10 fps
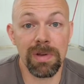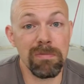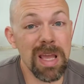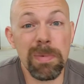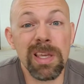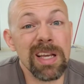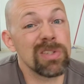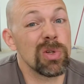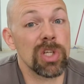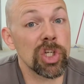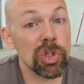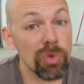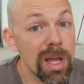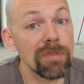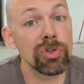Maybe because there's a
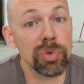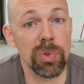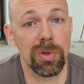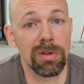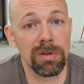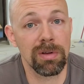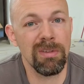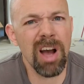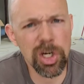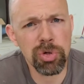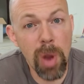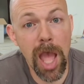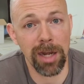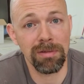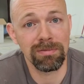shred of truth. A
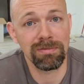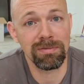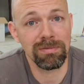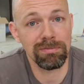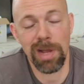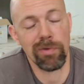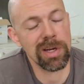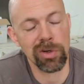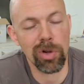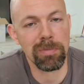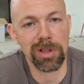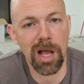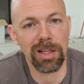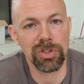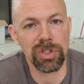shred. I'm not reading Greek
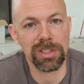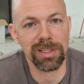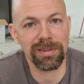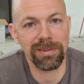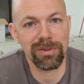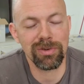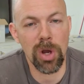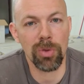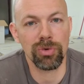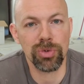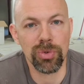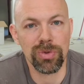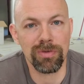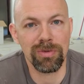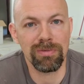mythology to know the
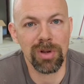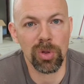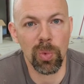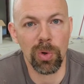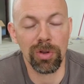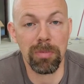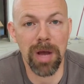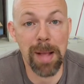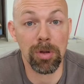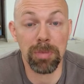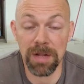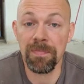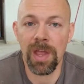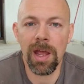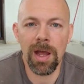truth of you know the world and the Bible, but
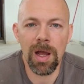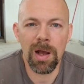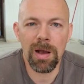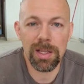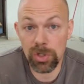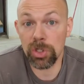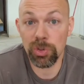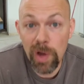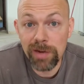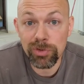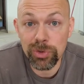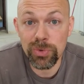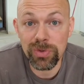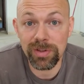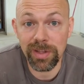is there a shred of
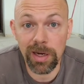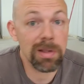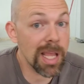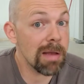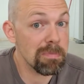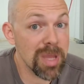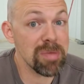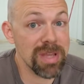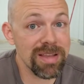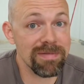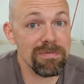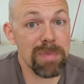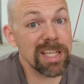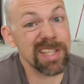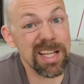truth in there? Yeah, maybe.
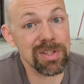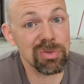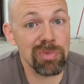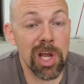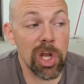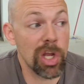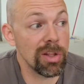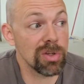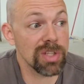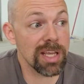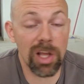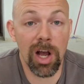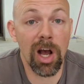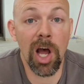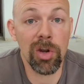Makes sense. There's like
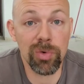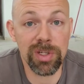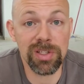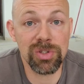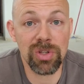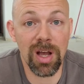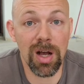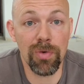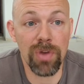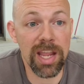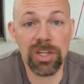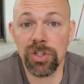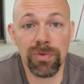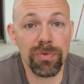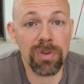hundreds of
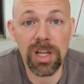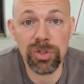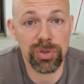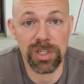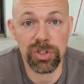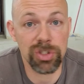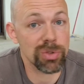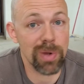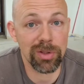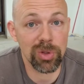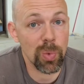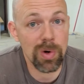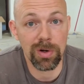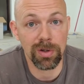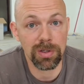ancient flood traditions throughout the
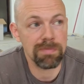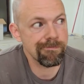world.